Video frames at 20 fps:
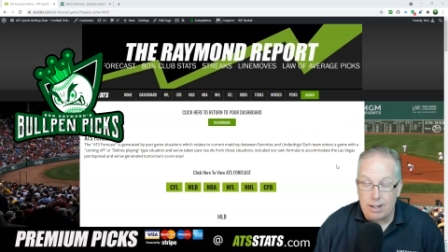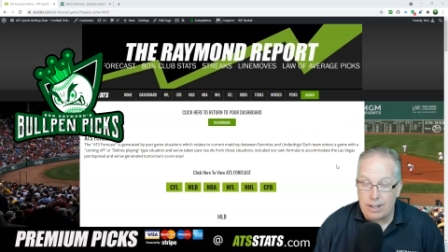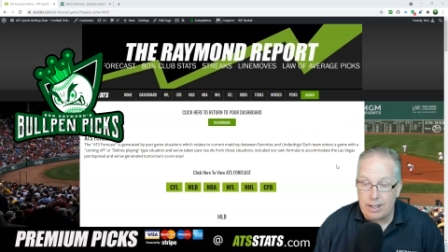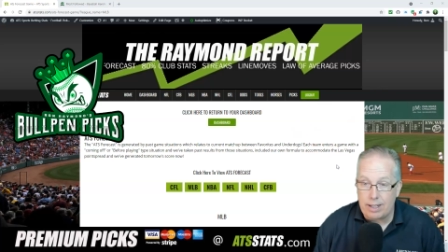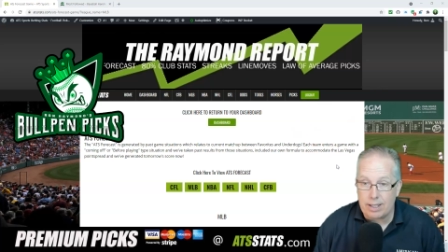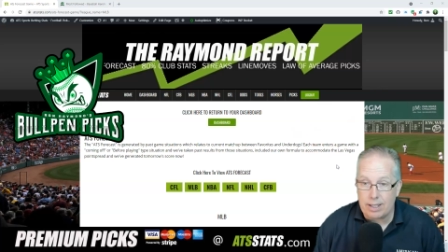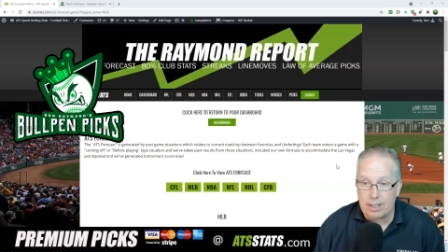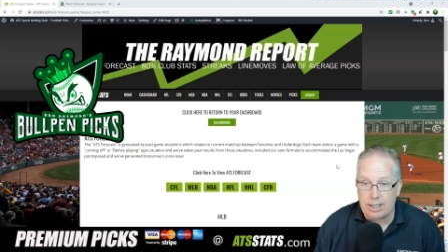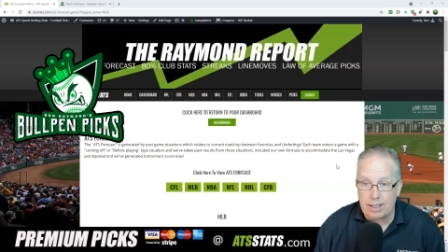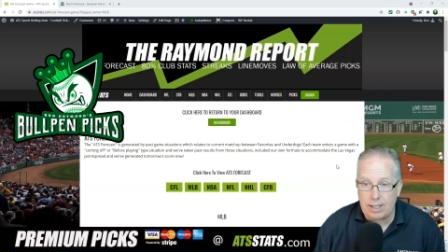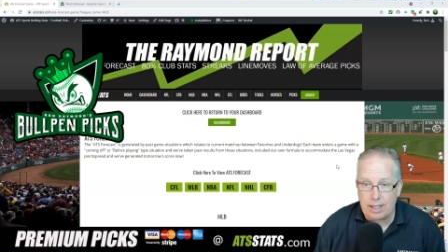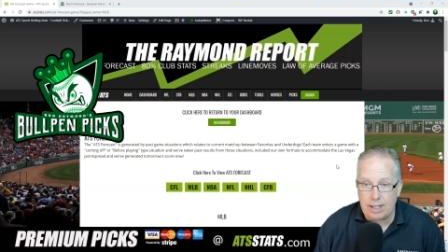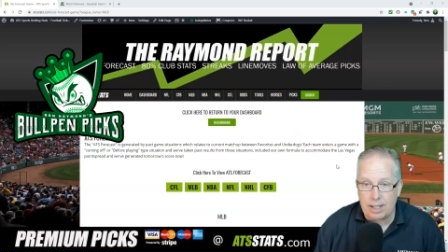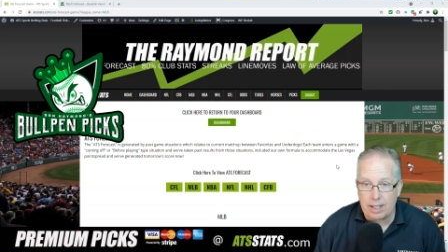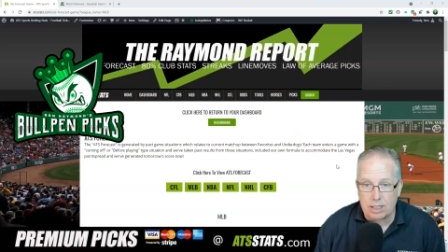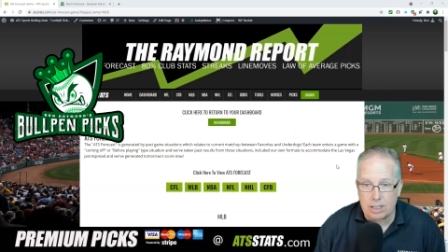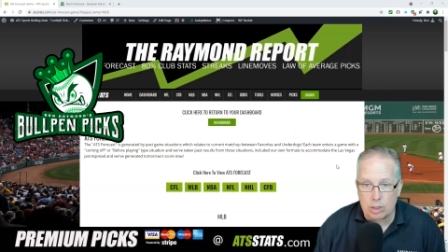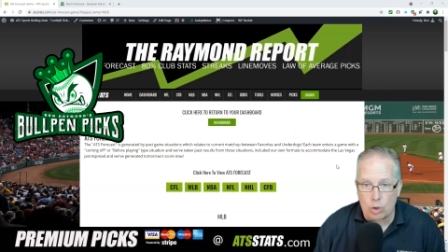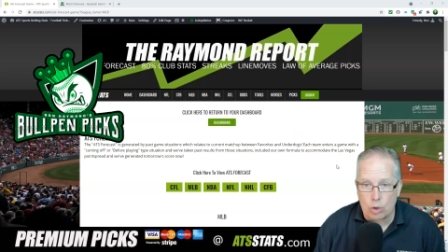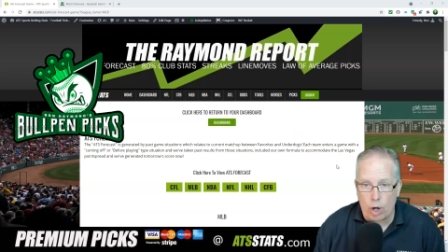hit the uh,
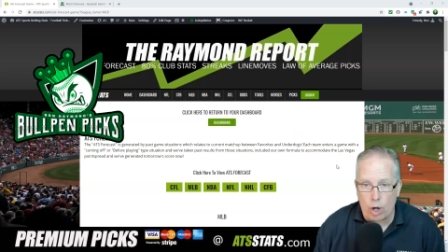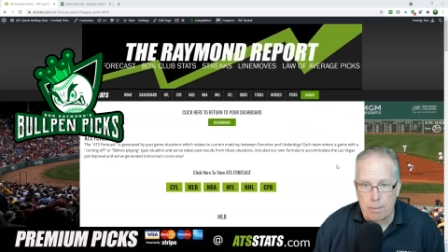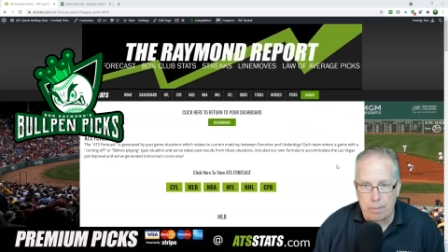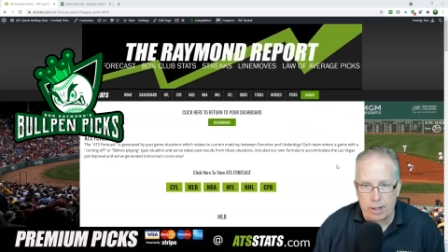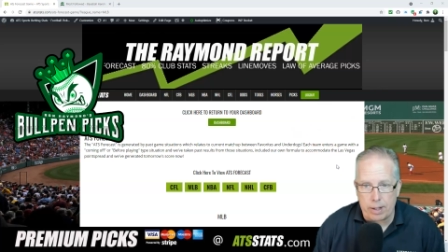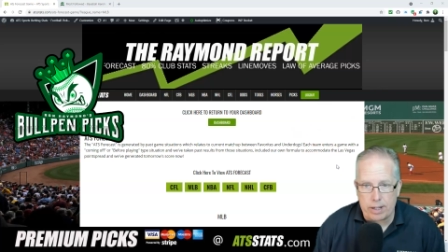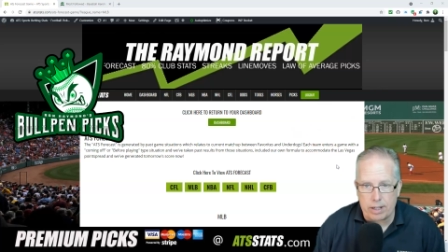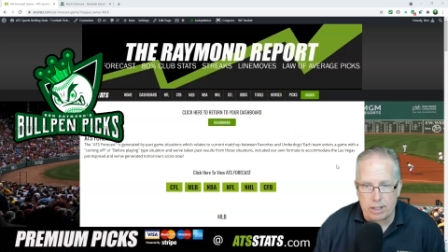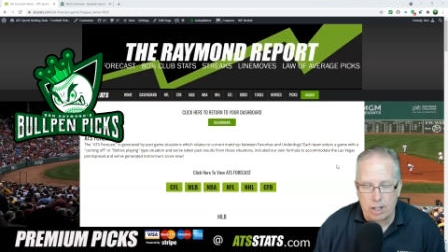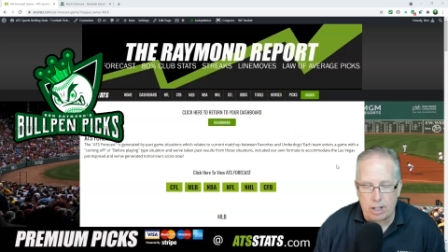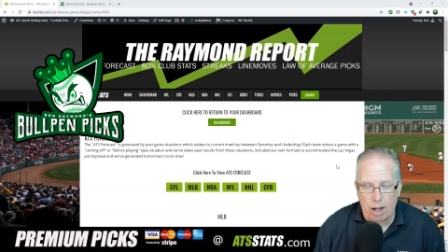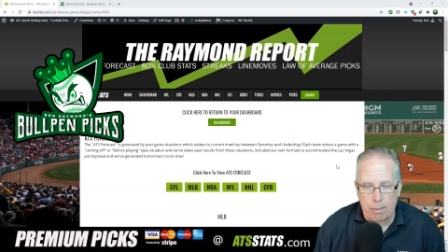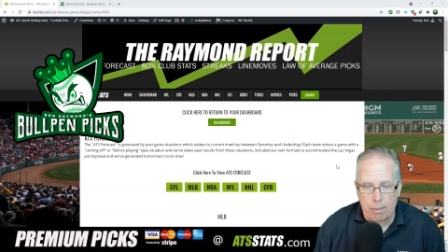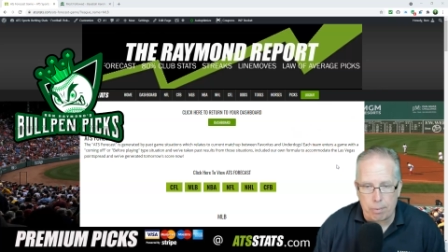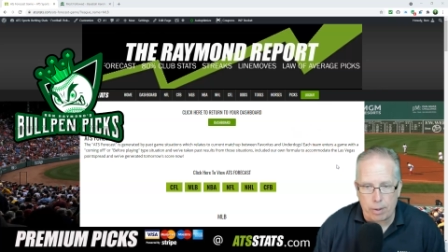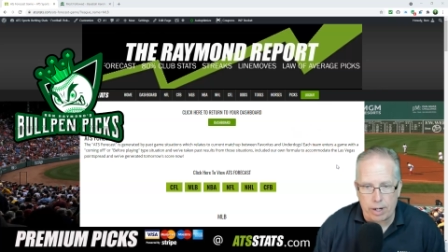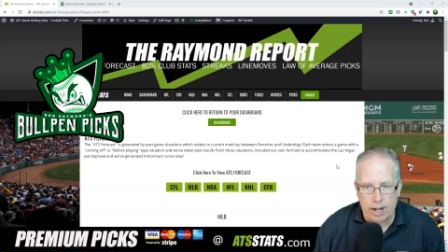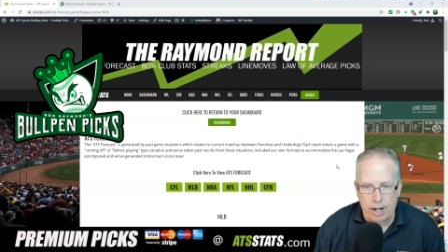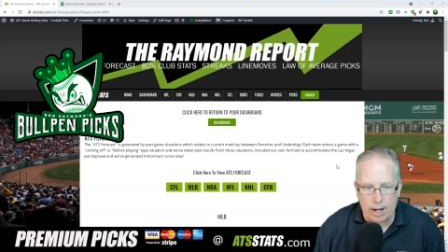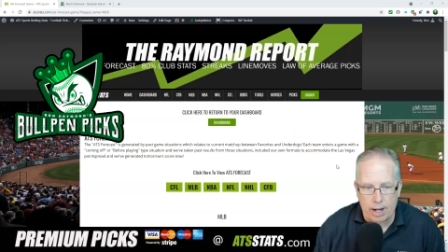subscribe button in the top
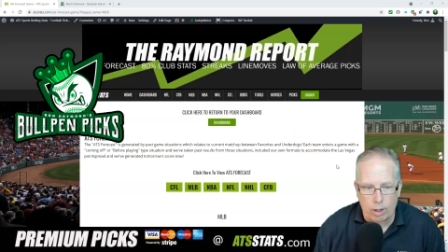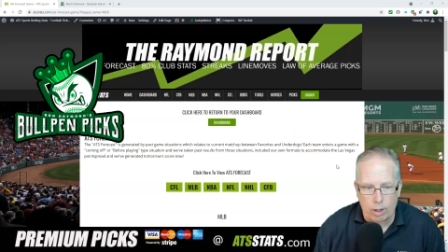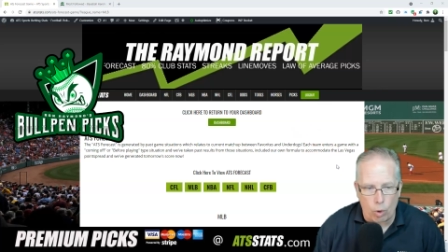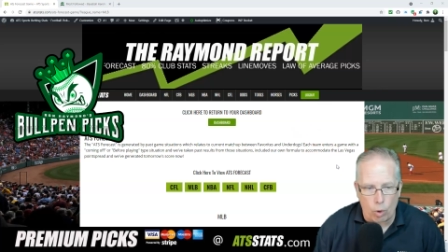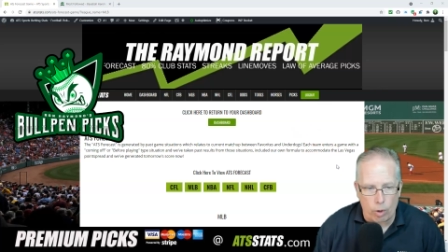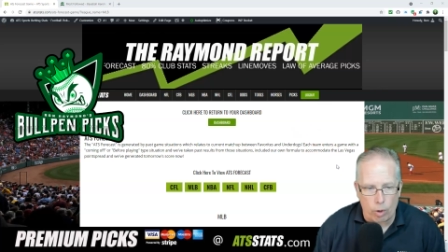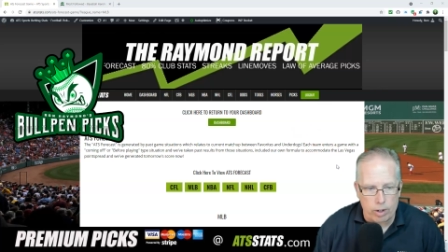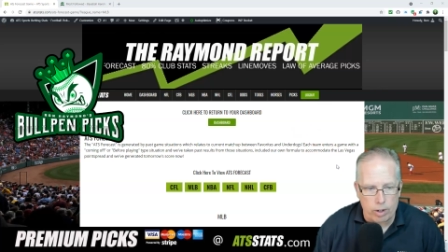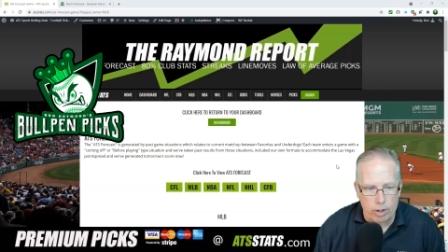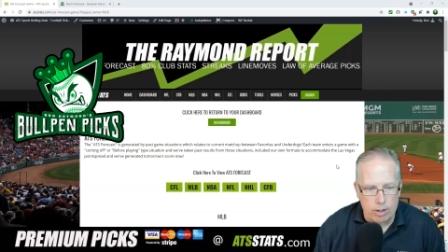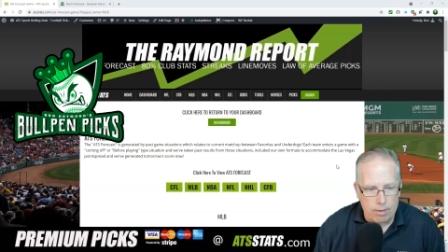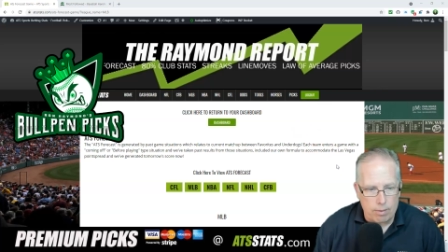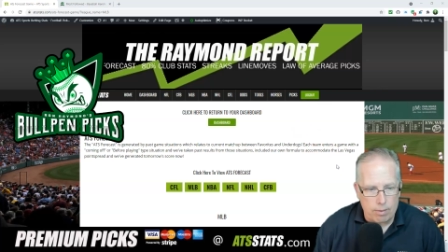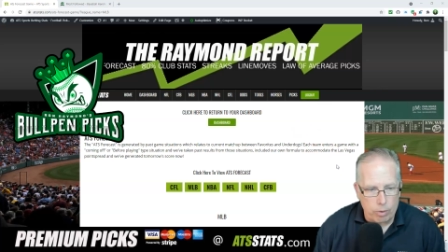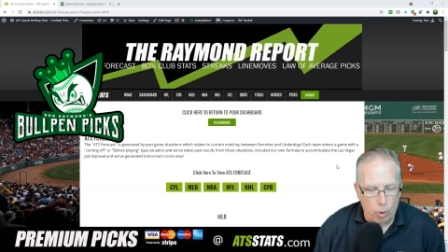right hand corner,